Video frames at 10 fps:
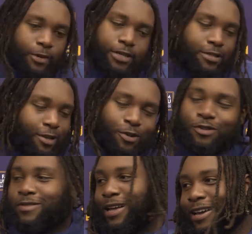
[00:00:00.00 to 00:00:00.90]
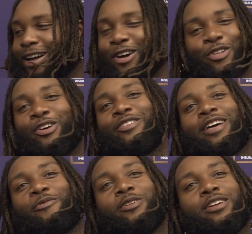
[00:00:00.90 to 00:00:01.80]
Whit, so like I don't know,
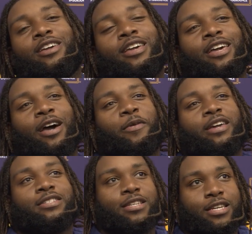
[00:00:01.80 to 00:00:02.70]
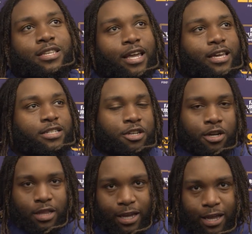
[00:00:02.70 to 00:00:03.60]
like Whit. I mean, he's
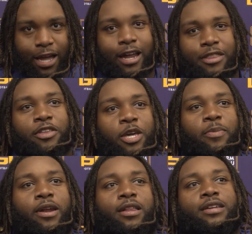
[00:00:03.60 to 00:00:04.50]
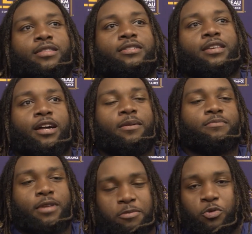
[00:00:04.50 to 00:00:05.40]
young. Like I gotta think about it like this. Like
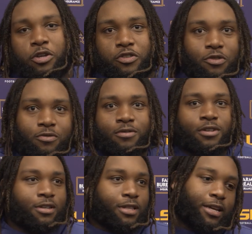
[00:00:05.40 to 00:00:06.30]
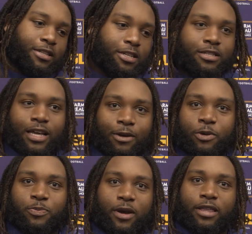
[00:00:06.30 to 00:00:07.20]
I'm 22. Like
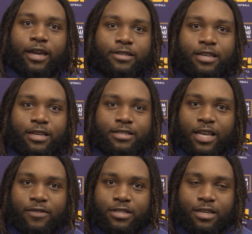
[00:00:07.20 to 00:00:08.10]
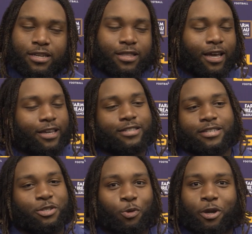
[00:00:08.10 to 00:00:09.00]
Whit's probably 18, 17. Like
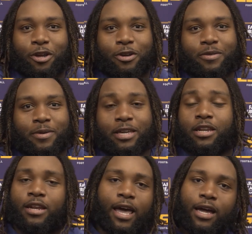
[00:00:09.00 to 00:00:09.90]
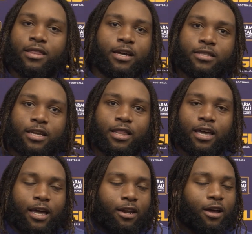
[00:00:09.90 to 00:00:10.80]
it's weird. Like he doesn't act like that.
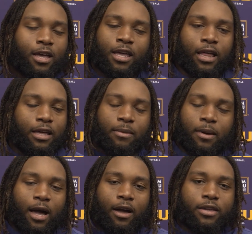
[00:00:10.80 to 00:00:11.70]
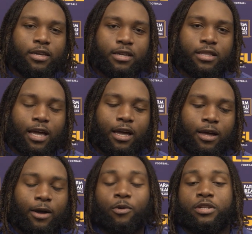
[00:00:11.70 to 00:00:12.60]
Like I don't like our kids. Like
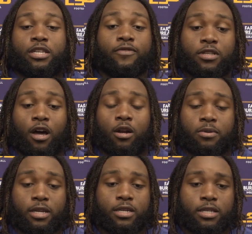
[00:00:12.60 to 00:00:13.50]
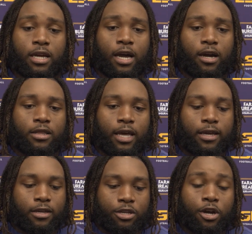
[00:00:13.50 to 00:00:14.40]
I wouldn't even call them kids. Like our my
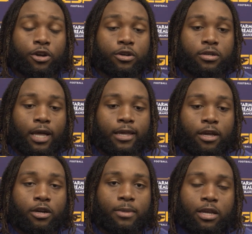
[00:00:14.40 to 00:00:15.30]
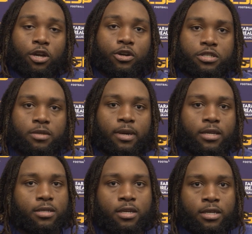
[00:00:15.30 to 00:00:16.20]
younger
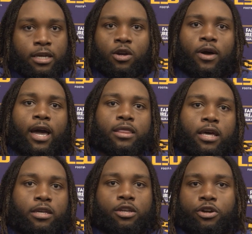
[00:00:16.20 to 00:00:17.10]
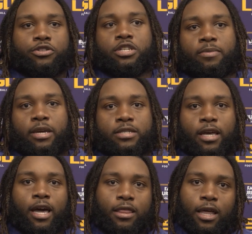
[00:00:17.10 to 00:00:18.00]
teammates. They don't act like younger teammates. They
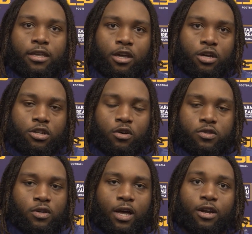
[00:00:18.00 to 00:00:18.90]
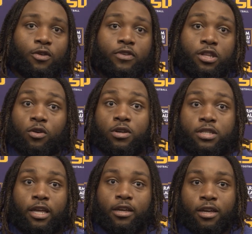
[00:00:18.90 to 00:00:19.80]
act like young adults. So I don't even notice
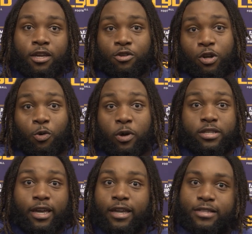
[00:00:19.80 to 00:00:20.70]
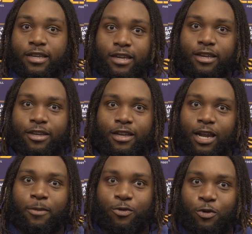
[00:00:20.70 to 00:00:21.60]
that. You know, Whit's 18 and
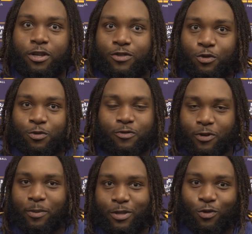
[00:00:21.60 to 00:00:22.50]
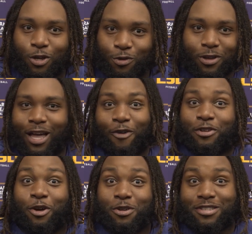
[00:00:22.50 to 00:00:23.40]
I'm 22, finna be 23. I don't
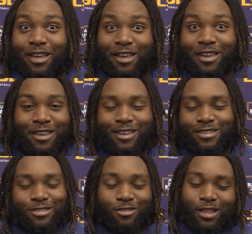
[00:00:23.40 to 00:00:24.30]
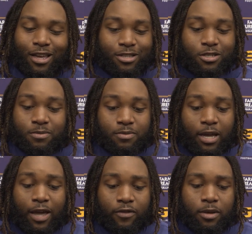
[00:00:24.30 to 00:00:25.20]
even notice that. So like just
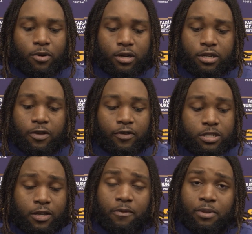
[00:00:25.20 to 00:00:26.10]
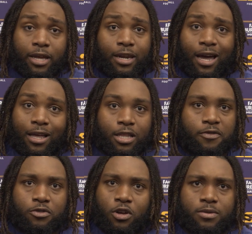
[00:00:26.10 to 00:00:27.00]
having him on the defense and him playing at a high
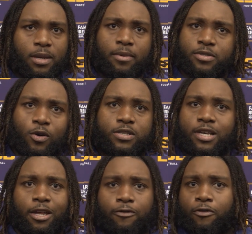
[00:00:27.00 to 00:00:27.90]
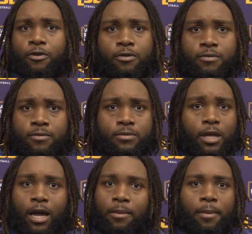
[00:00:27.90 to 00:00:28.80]
level, you know what I'm saying? I'm so excited for him.
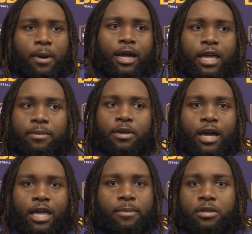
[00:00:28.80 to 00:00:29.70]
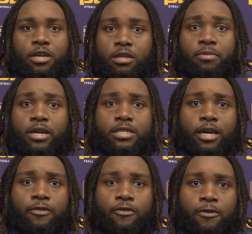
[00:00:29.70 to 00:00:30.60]
Like I can't be nothing but
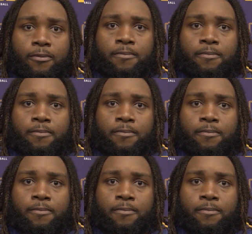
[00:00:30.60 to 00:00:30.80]
excited for him.